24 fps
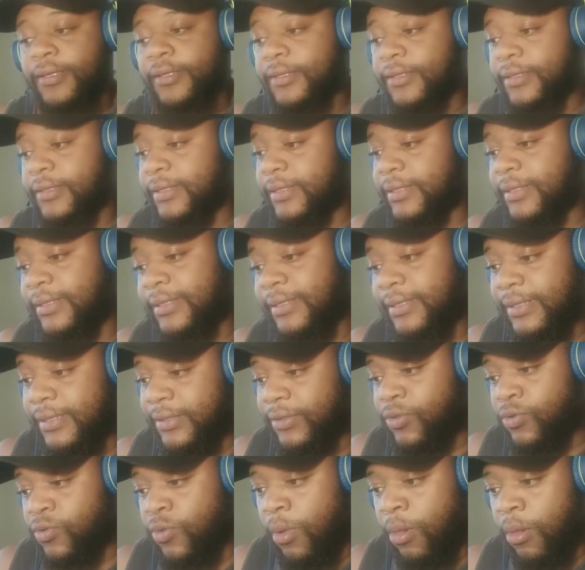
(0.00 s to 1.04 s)

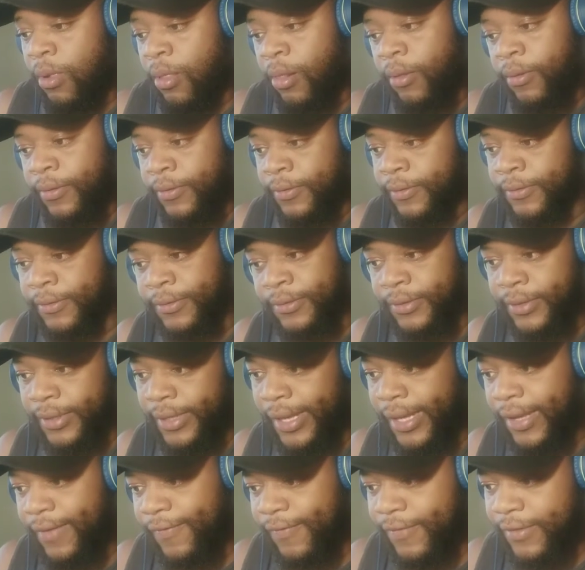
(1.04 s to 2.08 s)
So
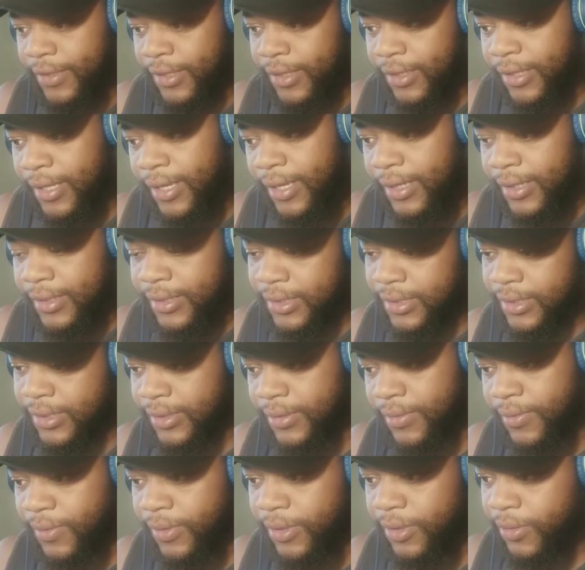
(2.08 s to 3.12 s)
after that,
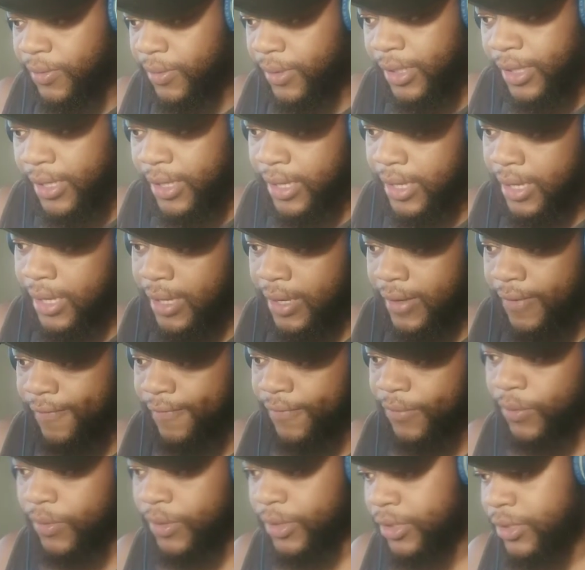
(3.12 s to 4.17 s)
what do we have?
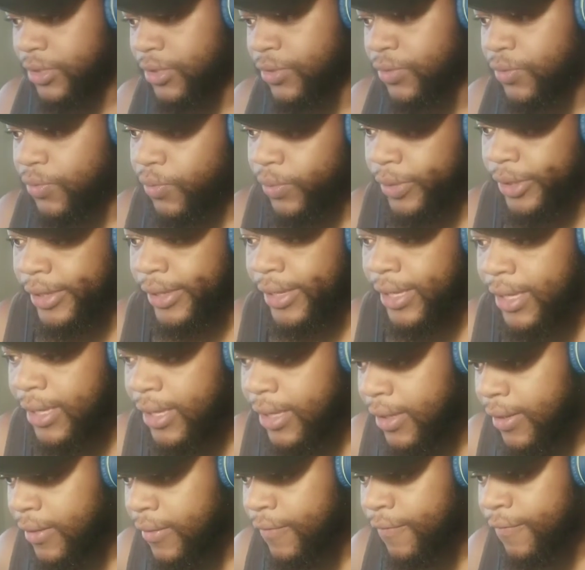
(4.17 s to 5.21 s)
What do we
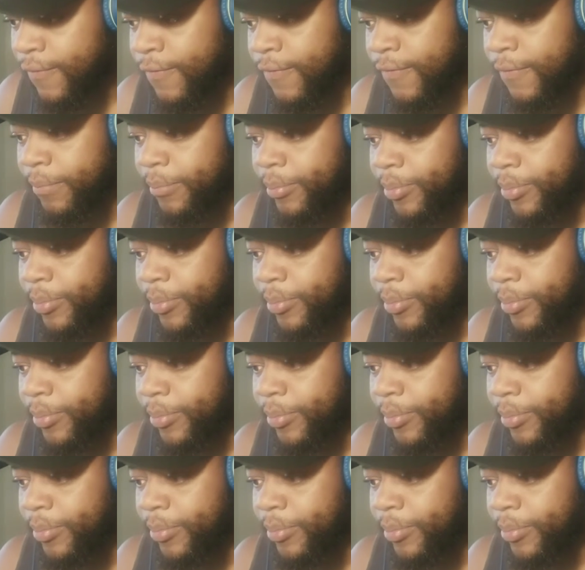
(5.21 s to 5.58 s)
have?